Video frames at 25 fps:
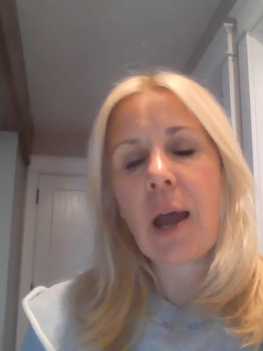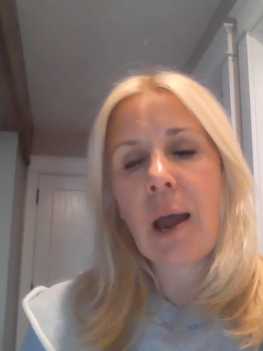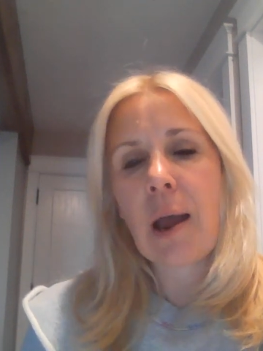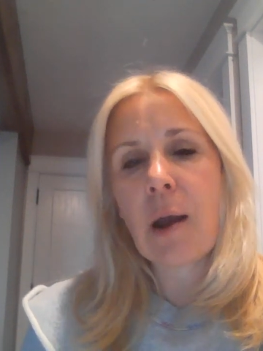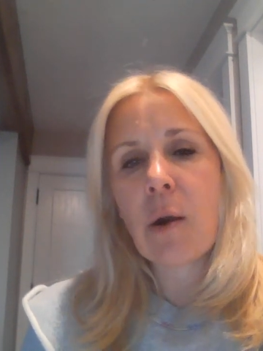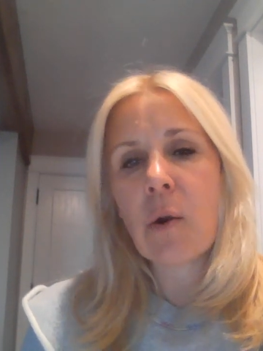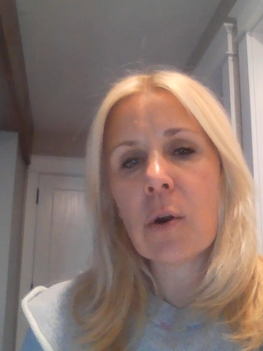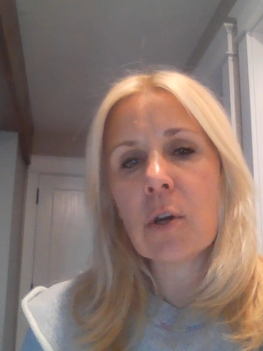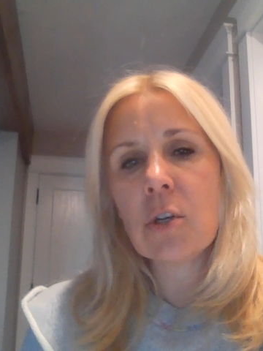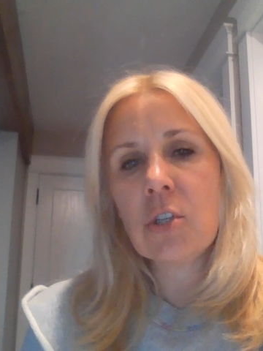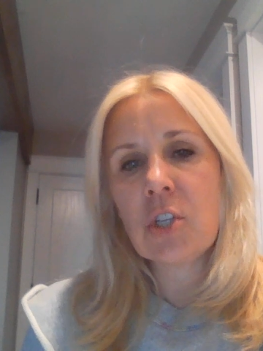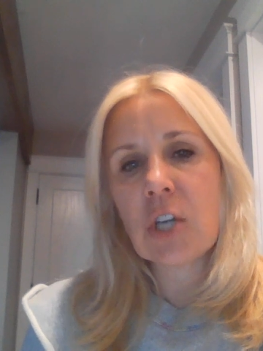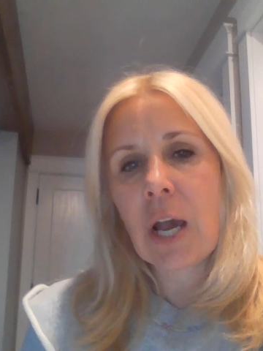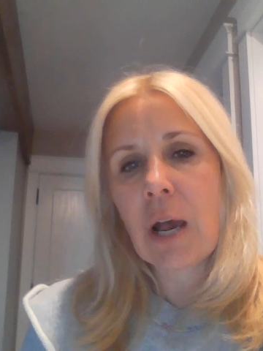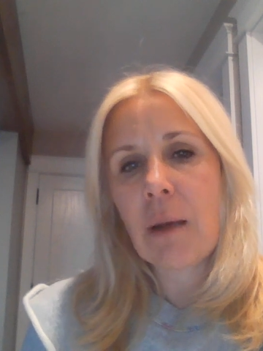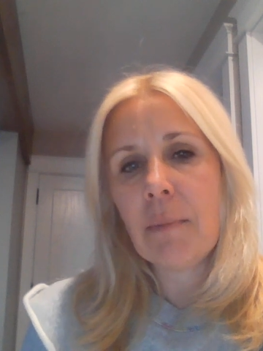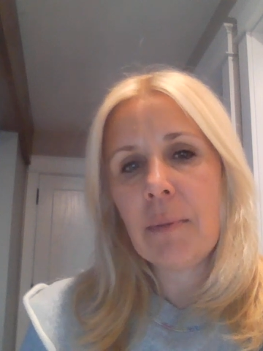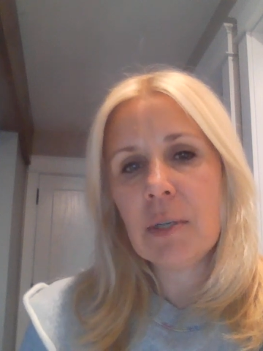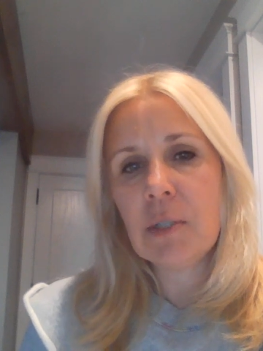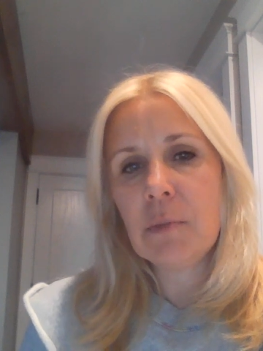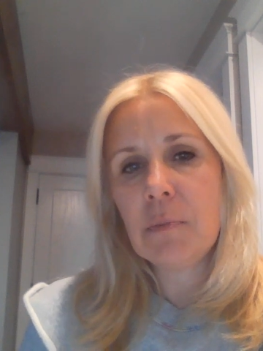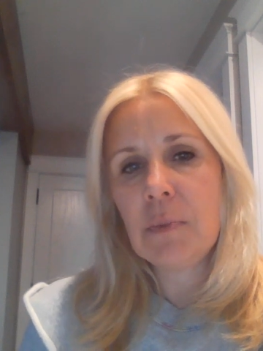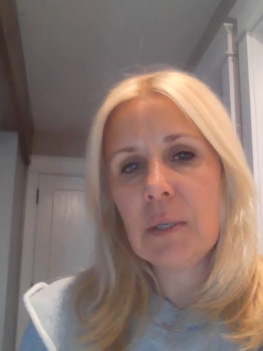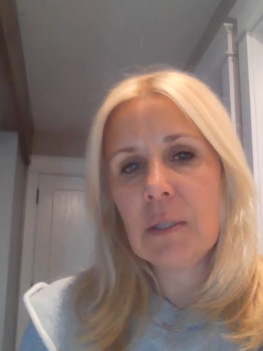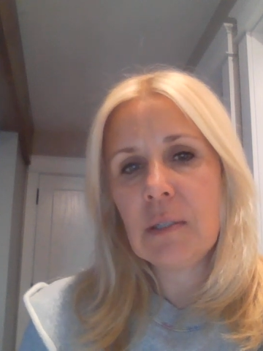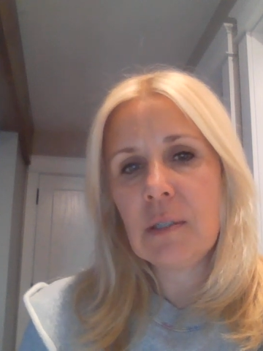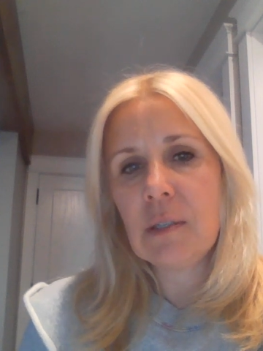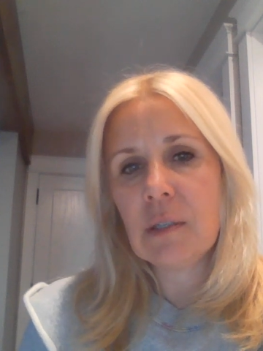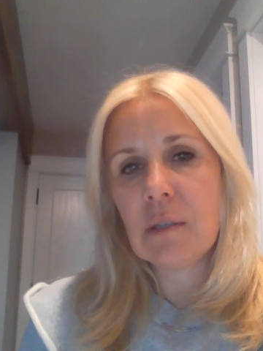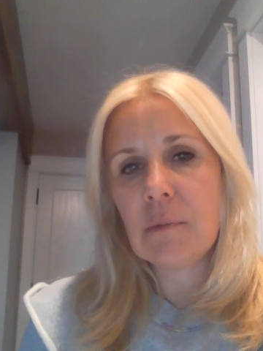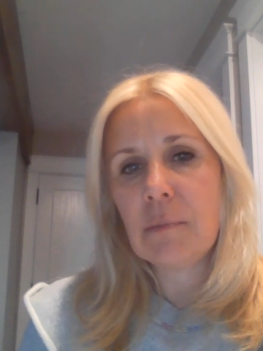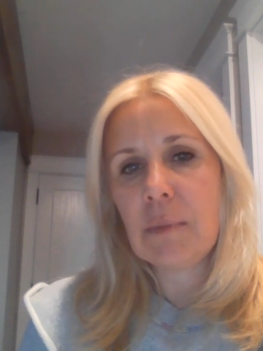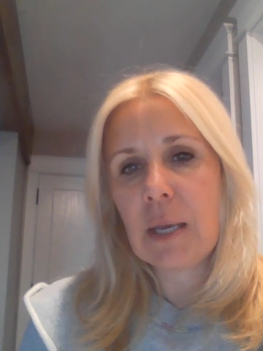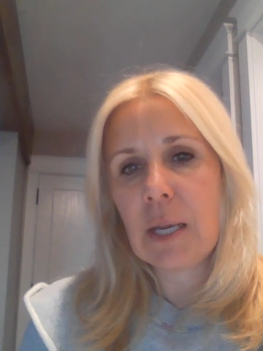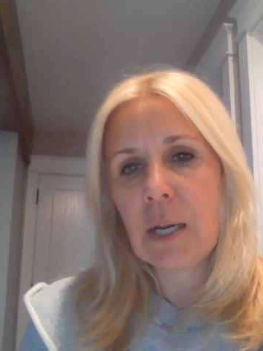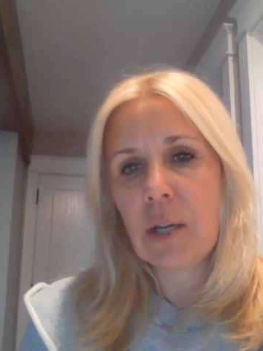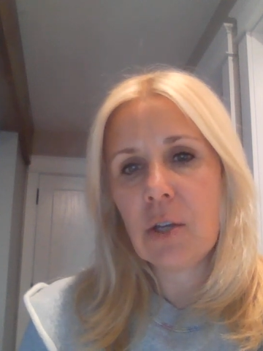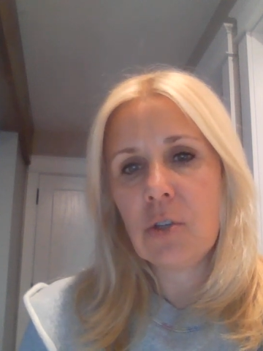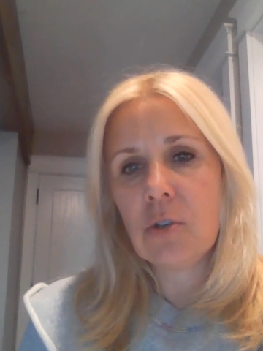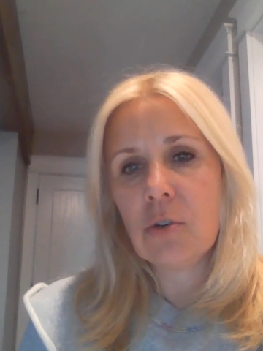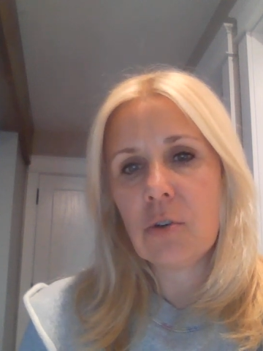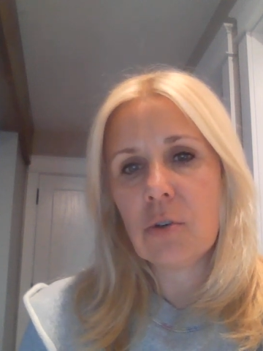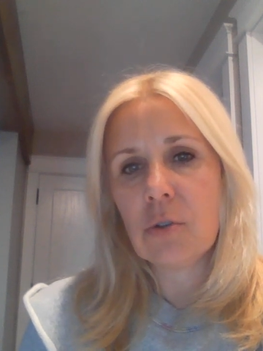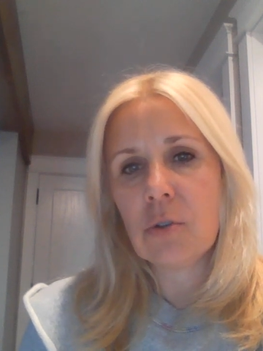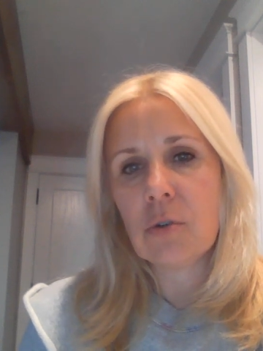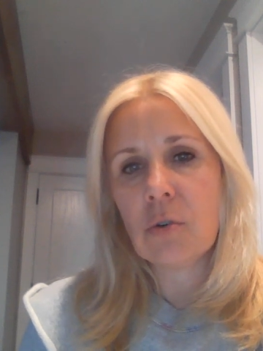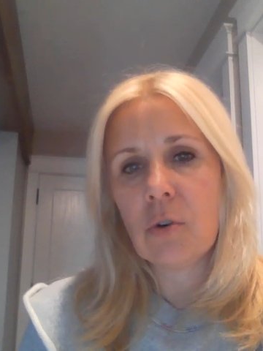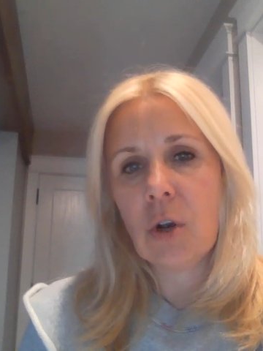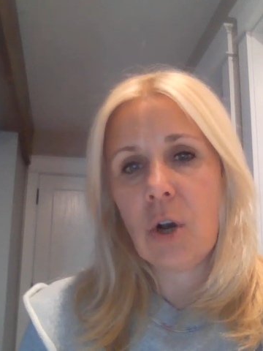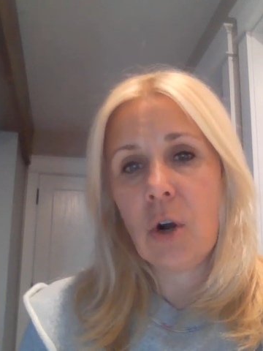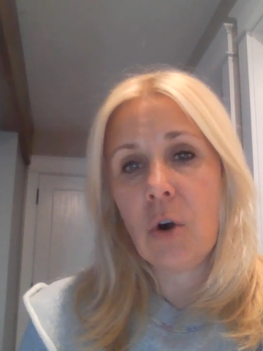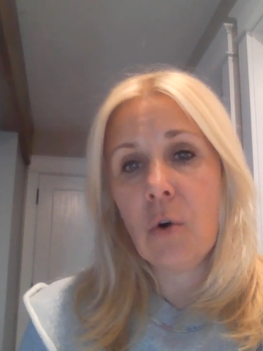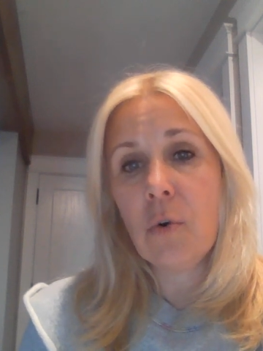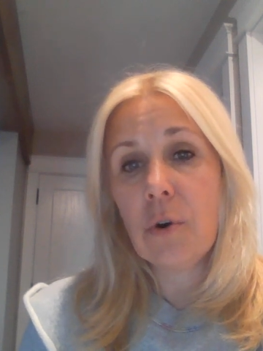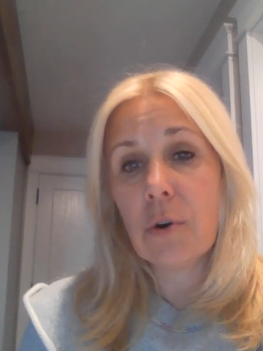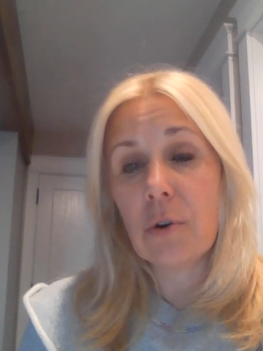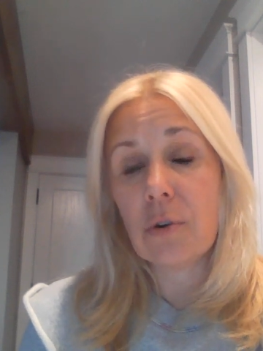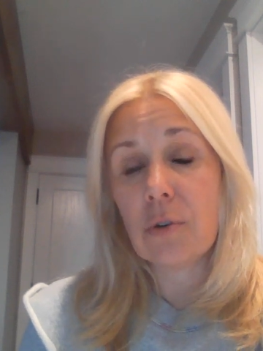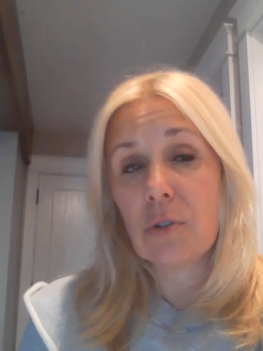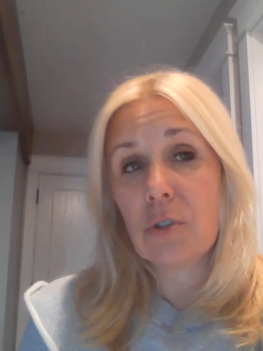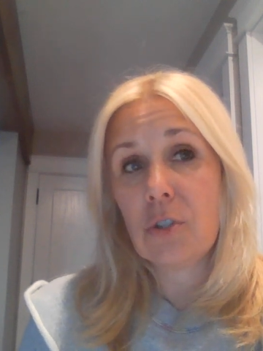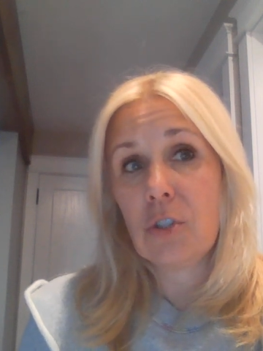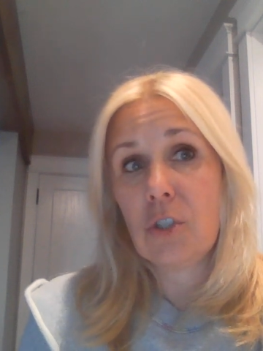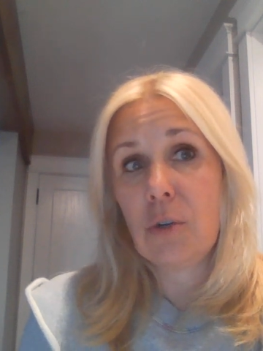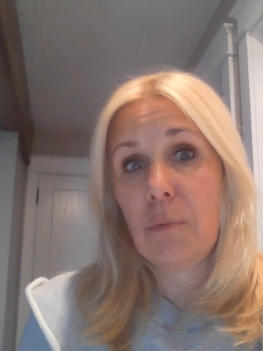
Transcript: our job as business managers or owners